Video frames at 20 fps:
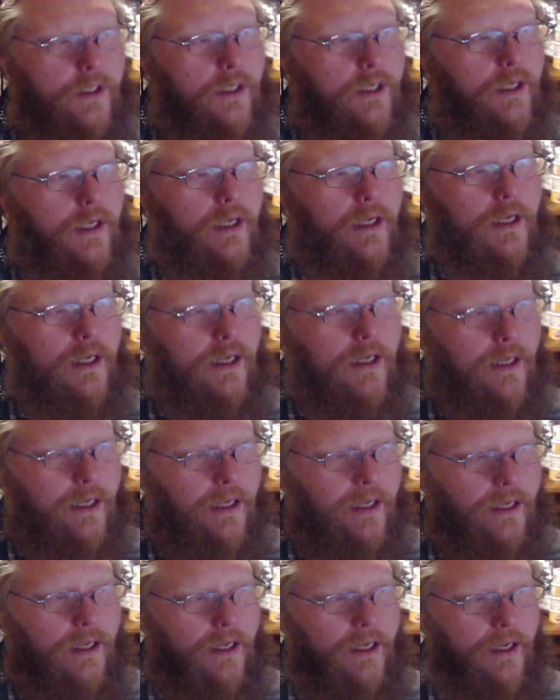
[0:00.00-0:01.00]

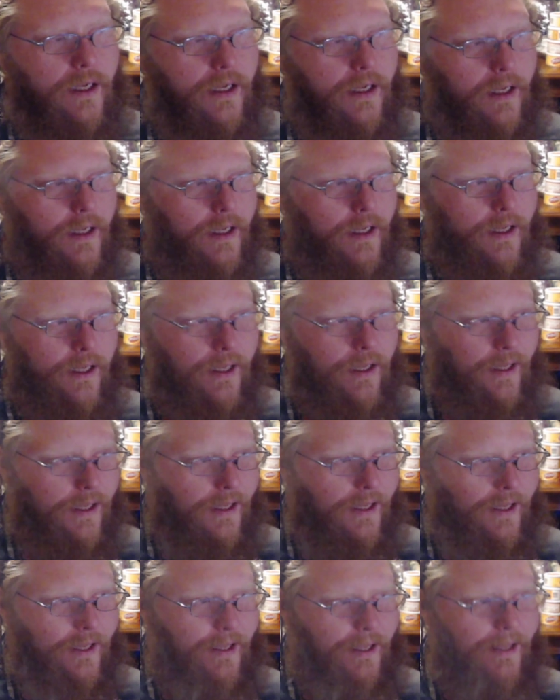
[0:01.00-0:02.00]

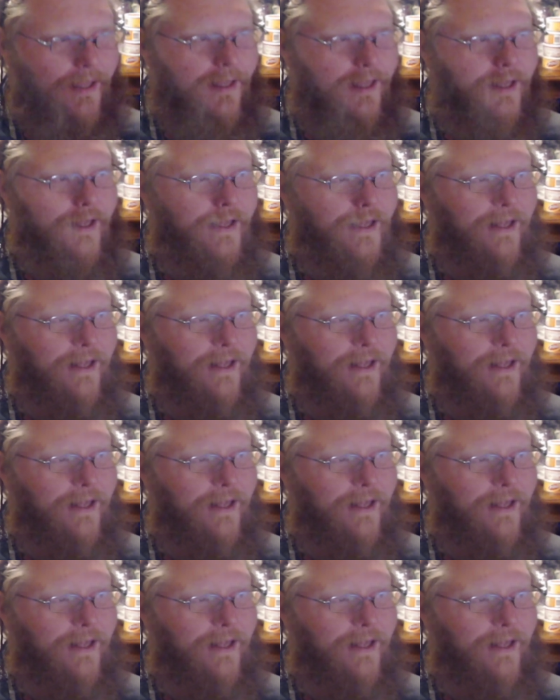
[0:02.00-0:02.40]
No words are spoken by the person on screen.